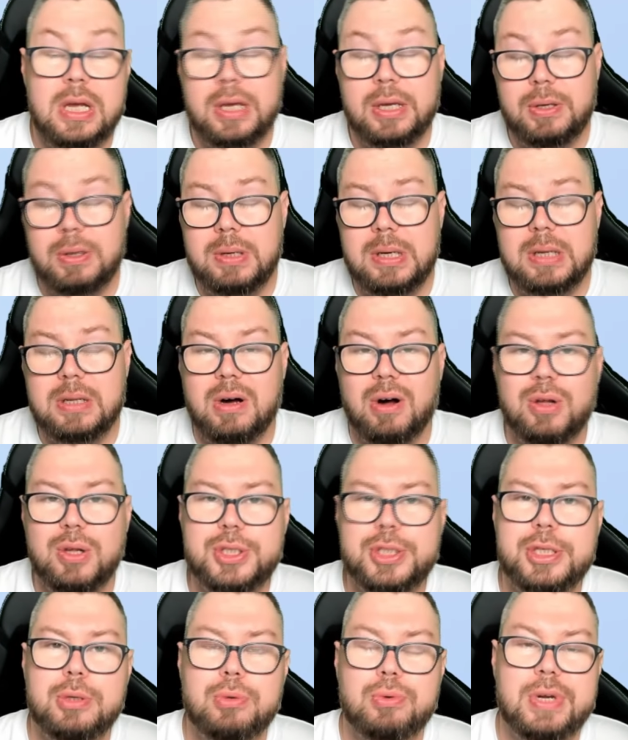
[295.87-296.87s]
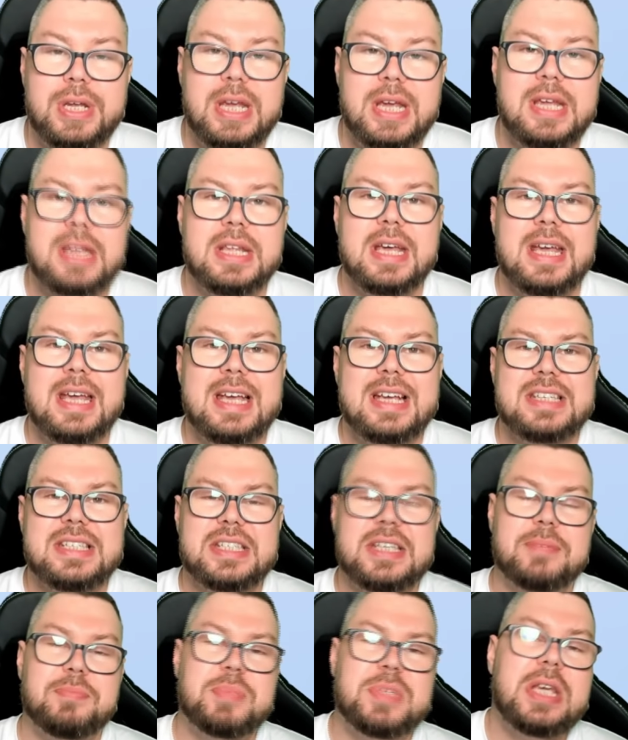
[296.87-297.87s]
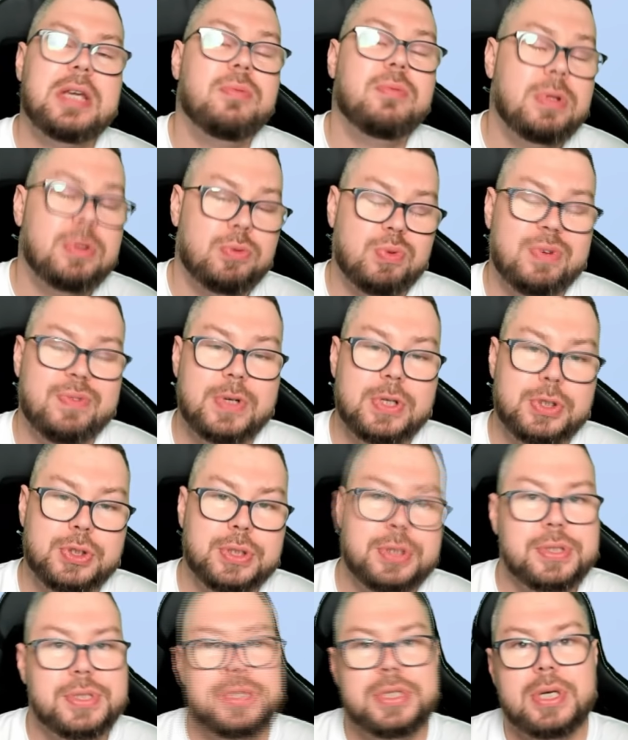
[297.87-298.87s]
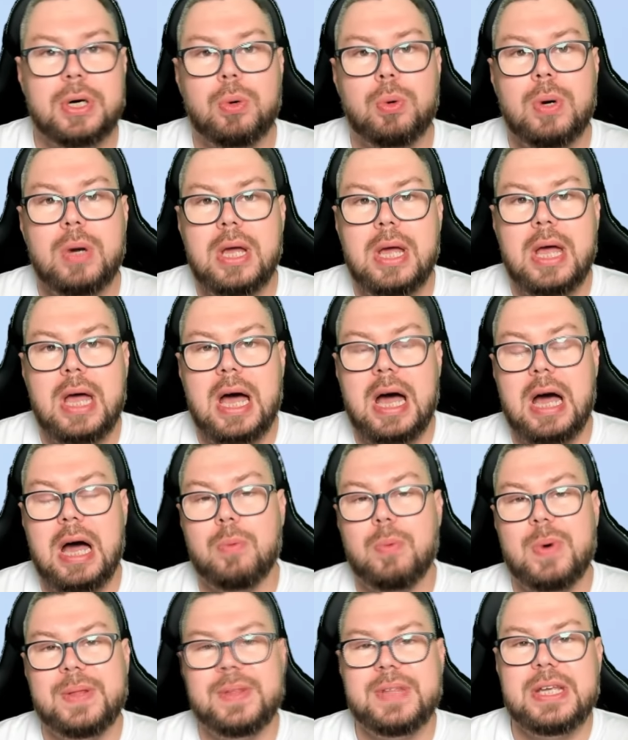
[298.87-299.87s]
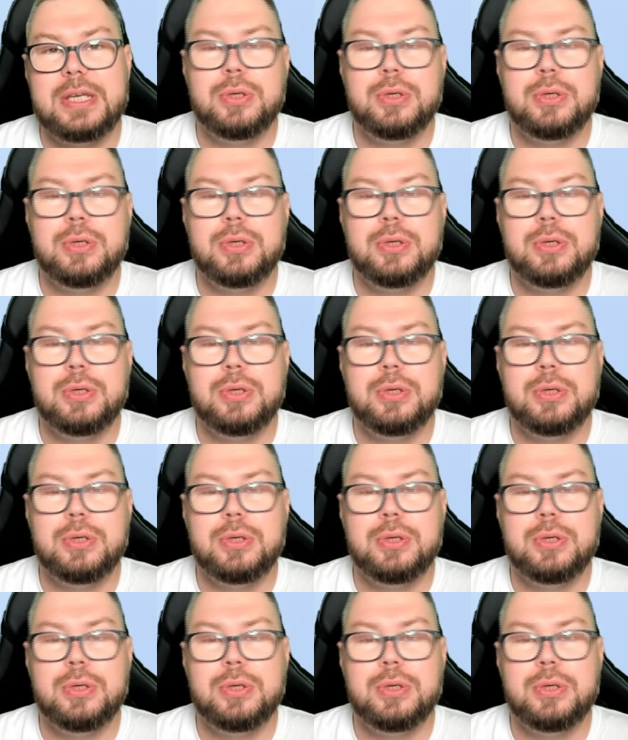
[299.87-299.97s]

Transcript: You can also create subsequent revisions. So When the